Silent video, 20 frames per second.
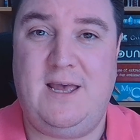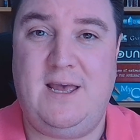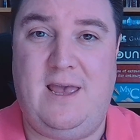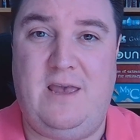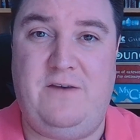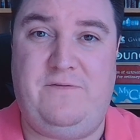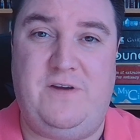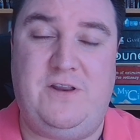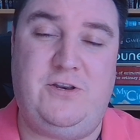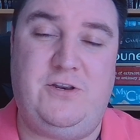
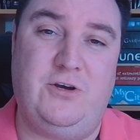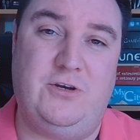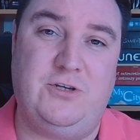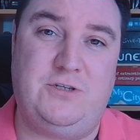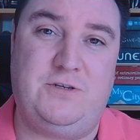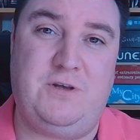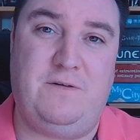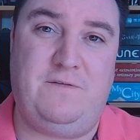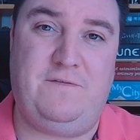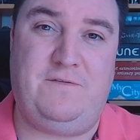if he
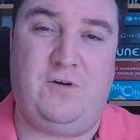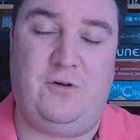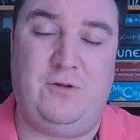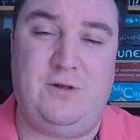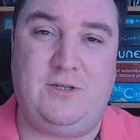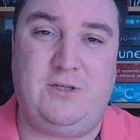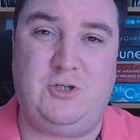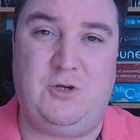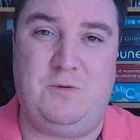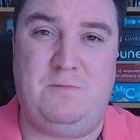does fall
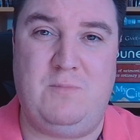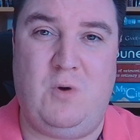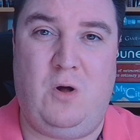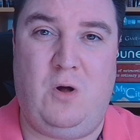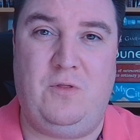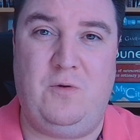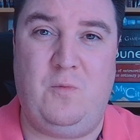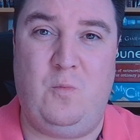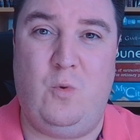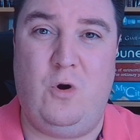into more
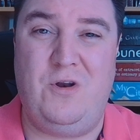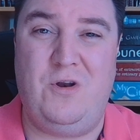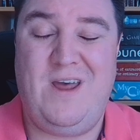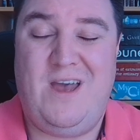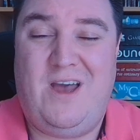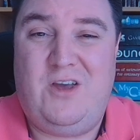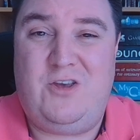than one.